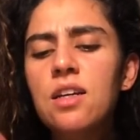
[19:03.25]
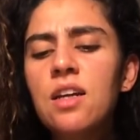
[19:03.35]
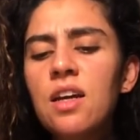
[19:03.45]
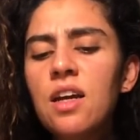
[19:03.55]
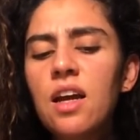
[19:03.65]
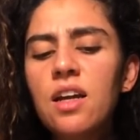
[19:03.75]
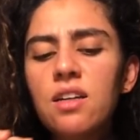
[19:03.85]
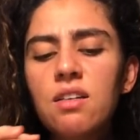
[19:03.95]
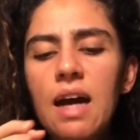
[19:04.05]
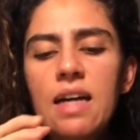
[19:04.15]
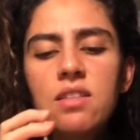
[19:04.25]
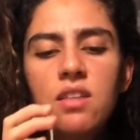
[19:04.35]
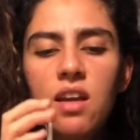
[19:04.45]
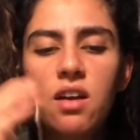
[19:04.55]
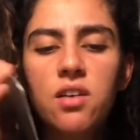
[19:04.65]
and
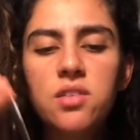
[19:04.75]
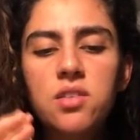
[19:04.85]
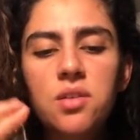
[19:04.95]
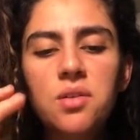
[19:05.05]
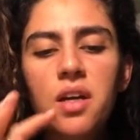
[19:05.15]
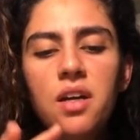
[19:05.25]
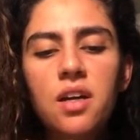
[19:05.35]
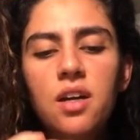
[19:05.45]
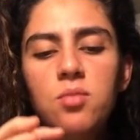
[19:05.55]
has like also like